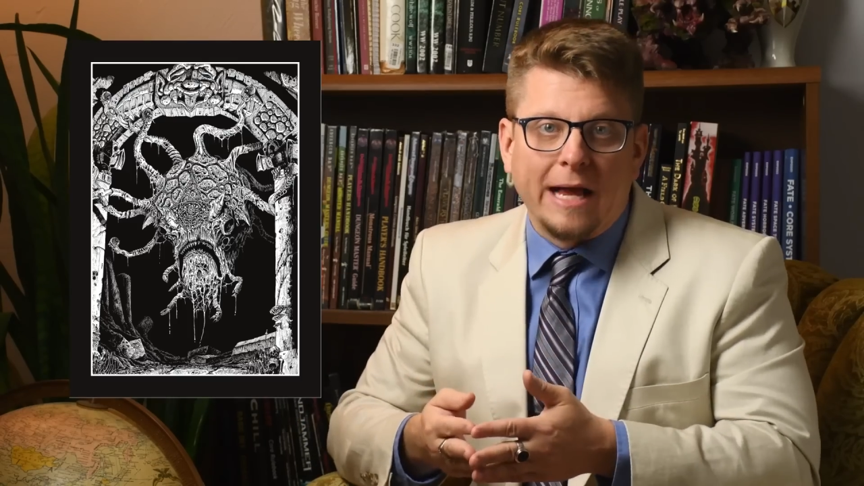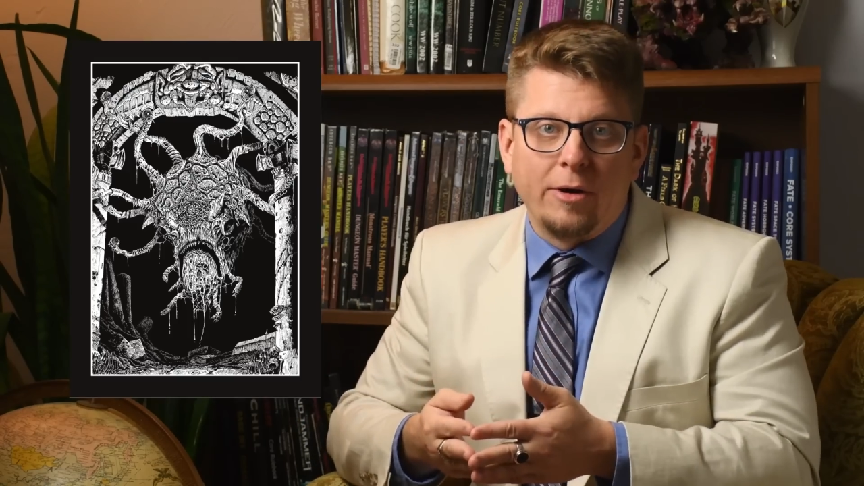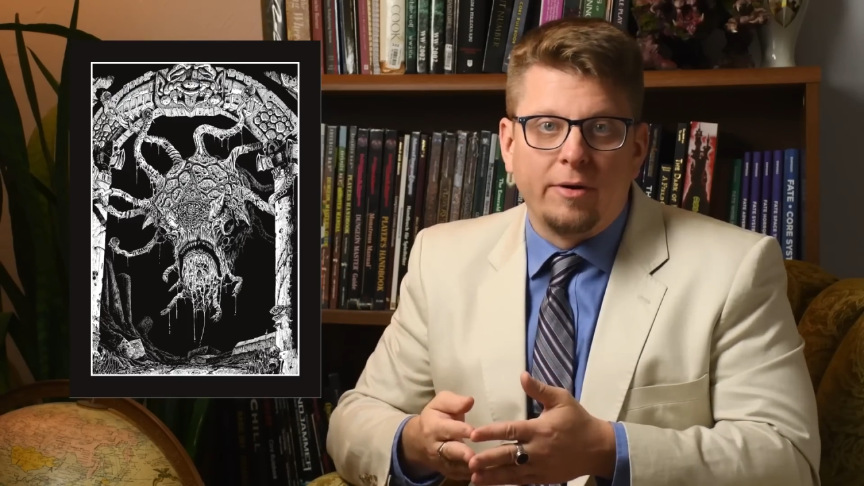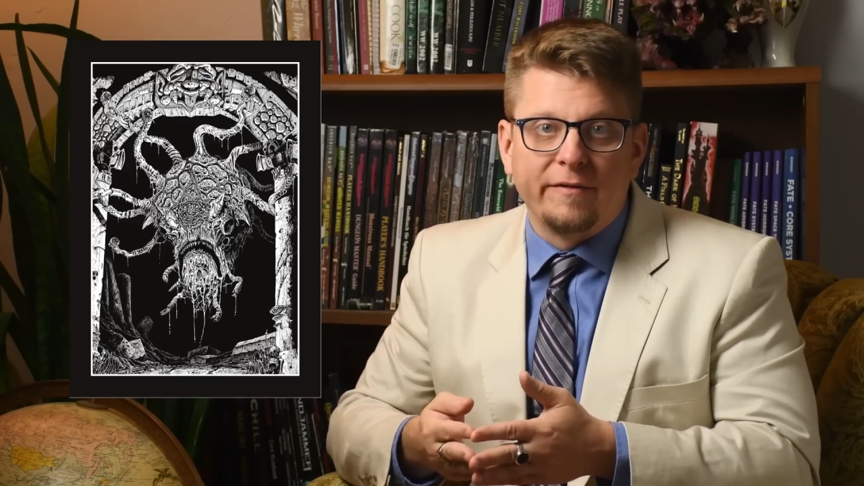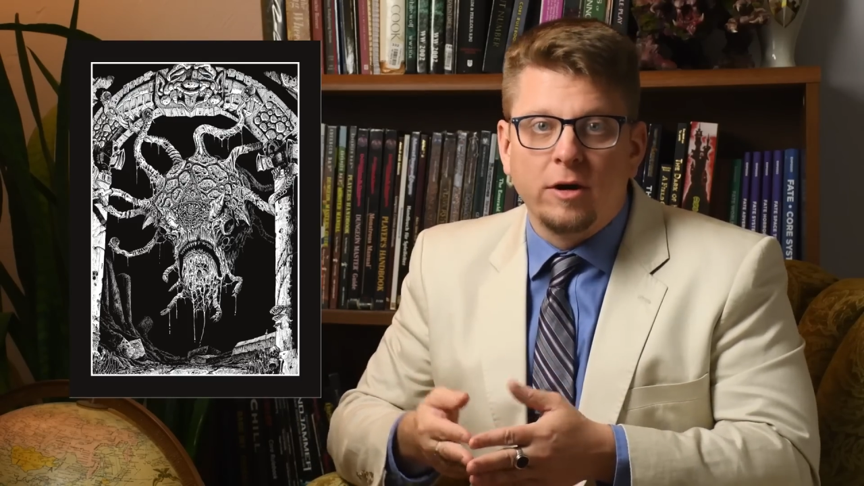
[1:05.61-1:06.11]

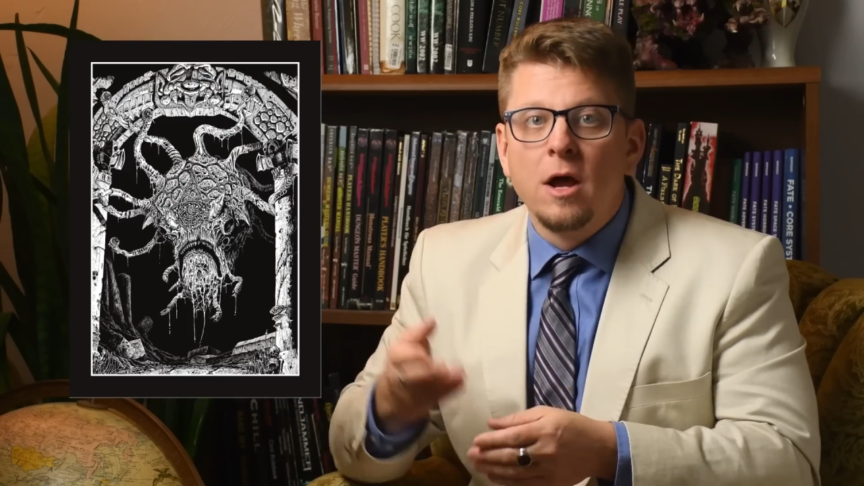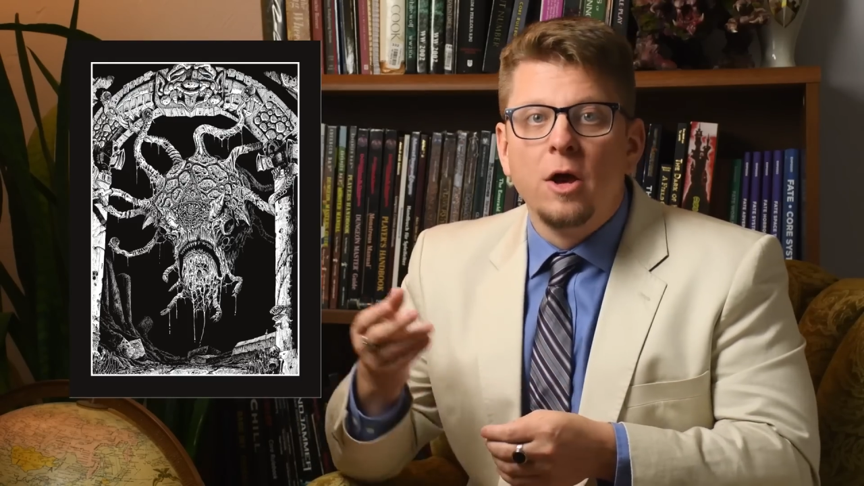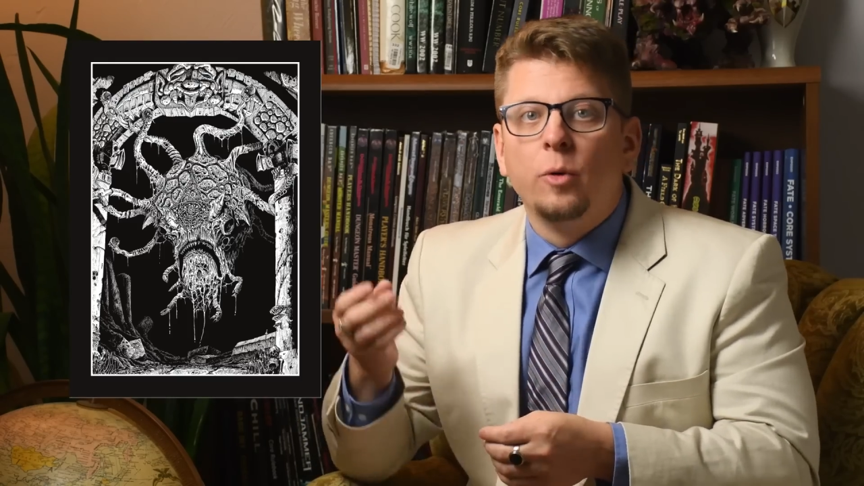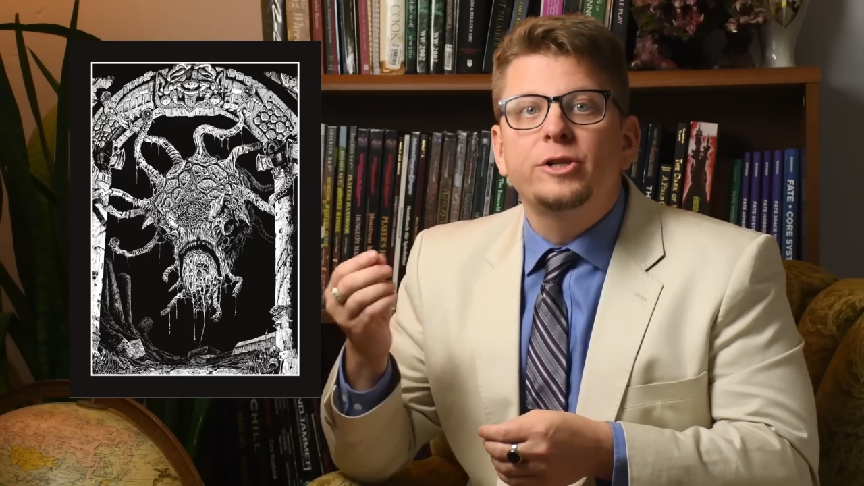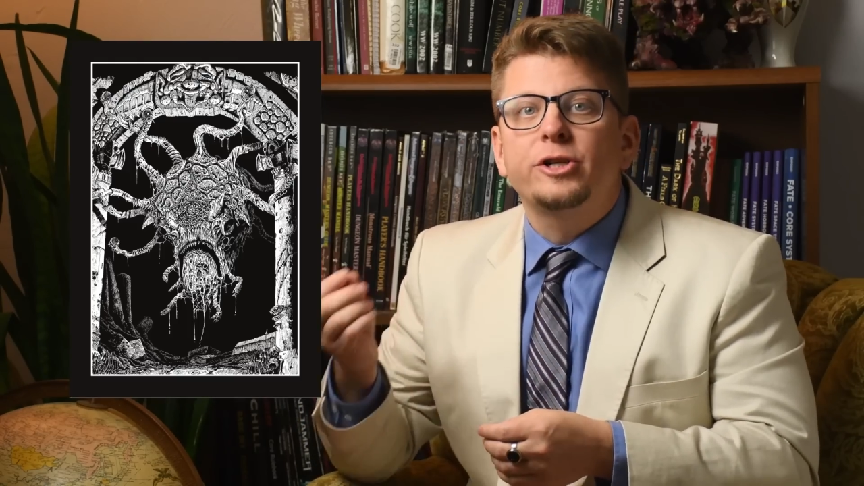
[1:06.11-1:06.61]
however,
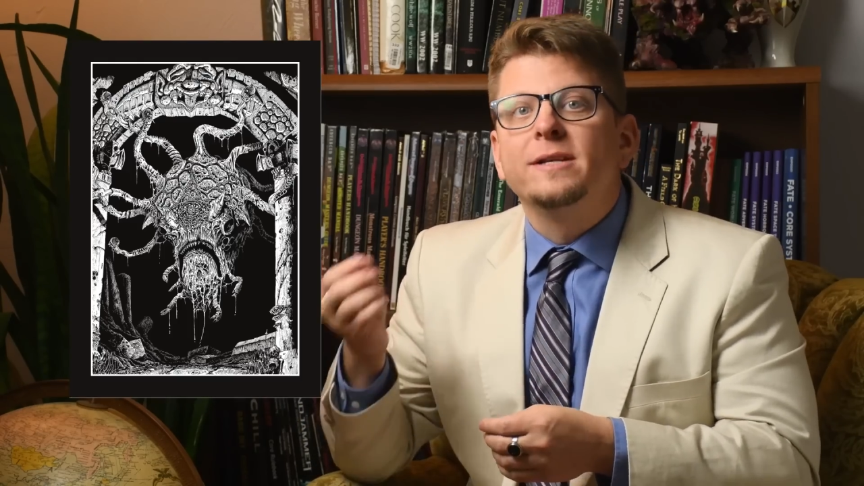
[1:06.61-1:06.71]
which